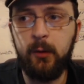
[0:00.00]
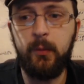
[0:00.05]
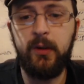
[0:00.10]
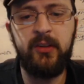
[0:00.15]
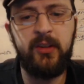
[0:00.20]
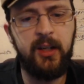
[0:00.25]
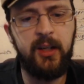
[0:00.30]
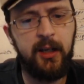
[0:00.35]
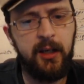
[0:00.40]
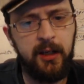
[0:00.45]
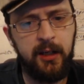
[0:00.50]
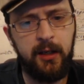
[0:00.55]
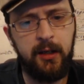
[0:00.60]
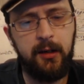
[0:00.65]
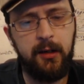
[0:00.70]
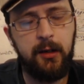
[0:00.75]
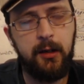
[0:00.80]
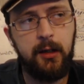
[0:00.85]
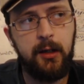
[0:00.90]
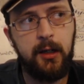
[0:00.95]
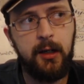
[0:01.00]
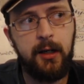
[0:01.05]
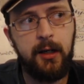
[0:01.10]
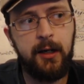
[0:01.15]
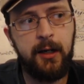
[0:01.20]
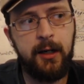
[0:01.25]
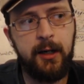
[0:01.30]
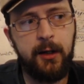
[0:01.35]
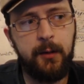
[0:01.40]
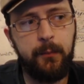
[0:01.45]
We see it in
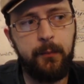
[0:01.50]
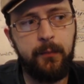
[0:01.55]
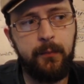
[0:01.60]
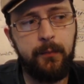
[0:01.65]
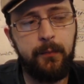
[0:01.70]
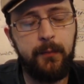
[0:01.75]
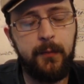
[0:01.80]
the